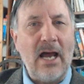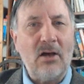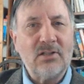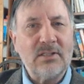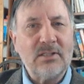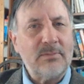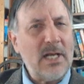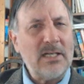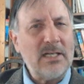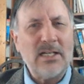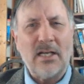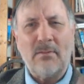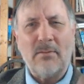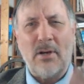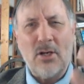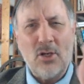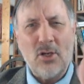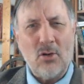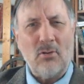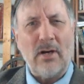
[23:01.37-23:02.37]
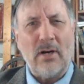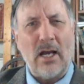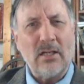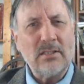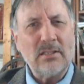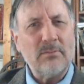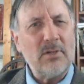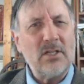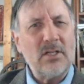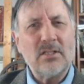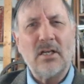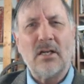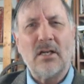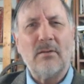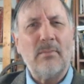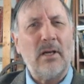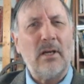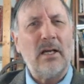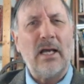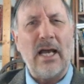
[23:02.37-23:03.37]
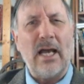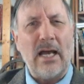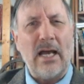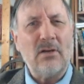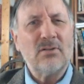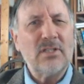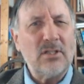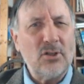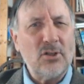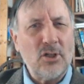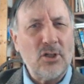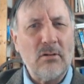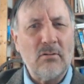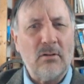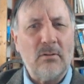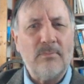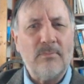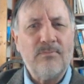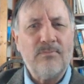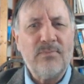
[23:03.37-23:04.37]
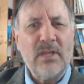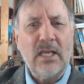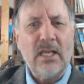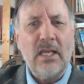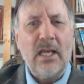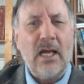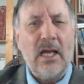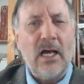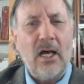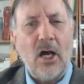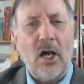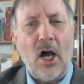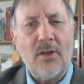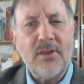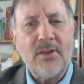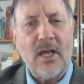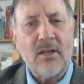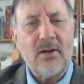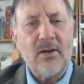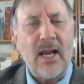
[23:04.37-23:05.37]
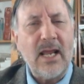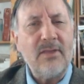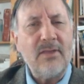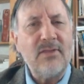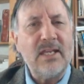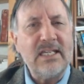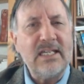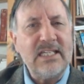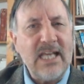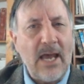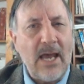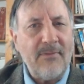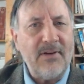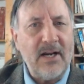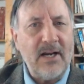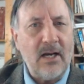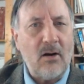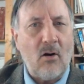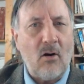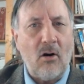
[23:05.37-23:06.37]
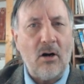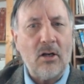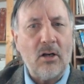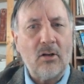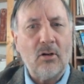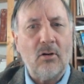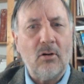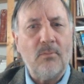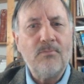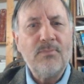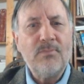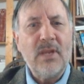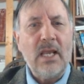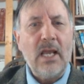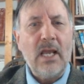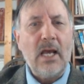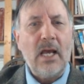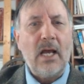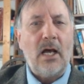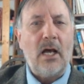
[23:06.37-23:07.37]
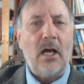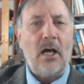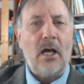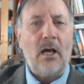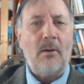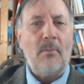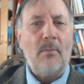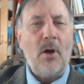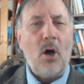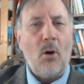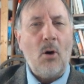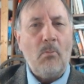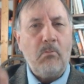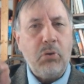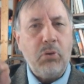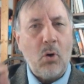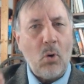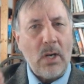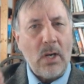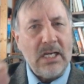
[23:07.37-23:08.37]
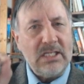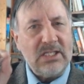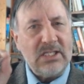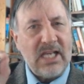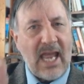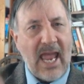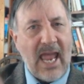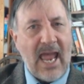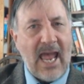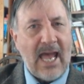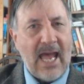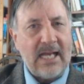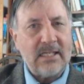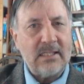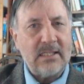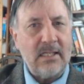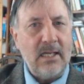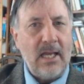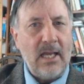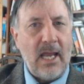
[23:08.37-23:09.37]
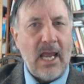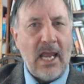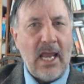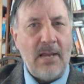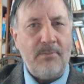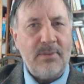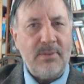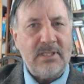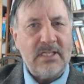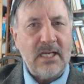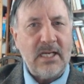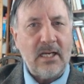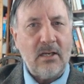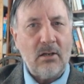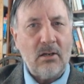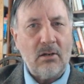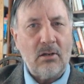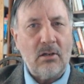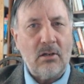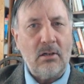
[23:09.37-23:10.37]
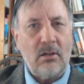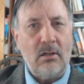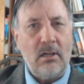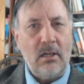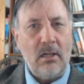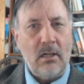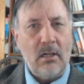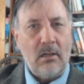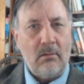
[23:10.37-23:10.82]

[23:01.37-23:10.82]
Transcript: house. I'm not talking about your house. I'm just talking about a house in general. Uh, on the other hand, the definite article um, points at a particular